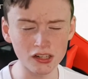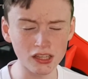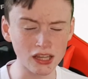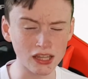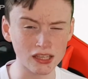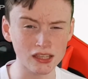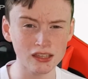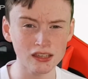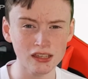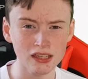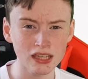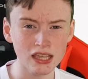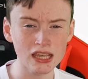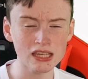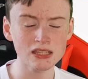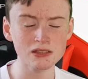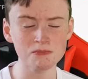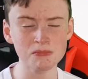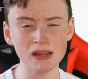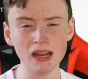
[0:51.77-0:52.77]
Like
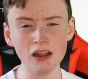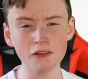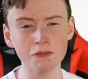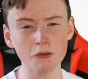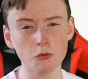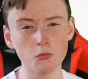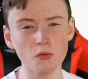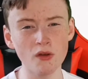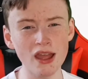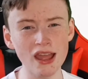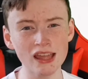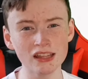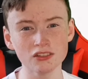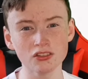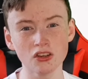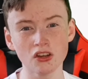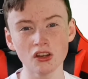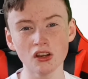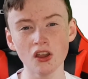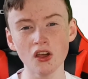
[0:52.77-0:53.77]
he's been out for way
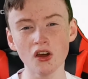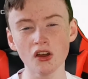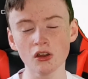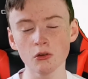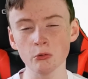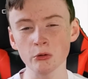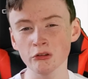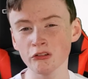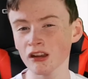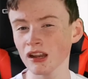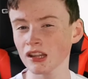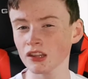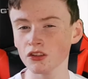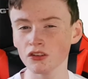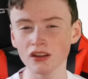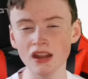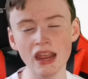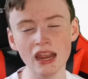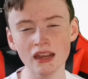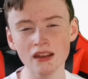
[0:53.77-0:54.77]
too long, and we really do
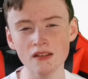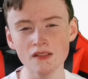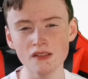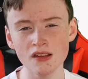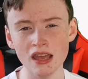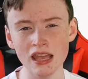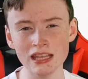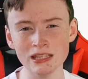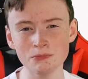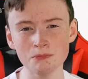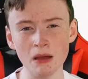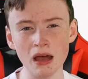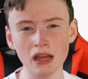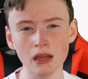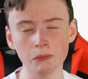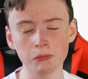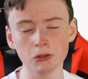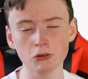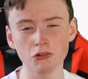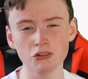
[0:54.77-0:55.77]
need his
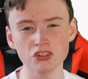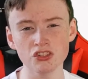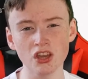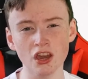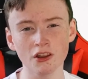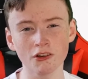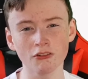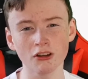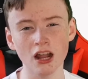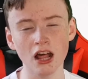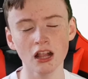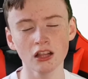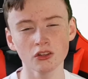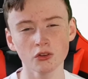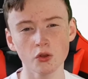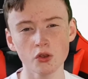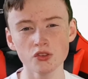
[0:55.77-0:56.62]
backup to Cristiano Ronaldo.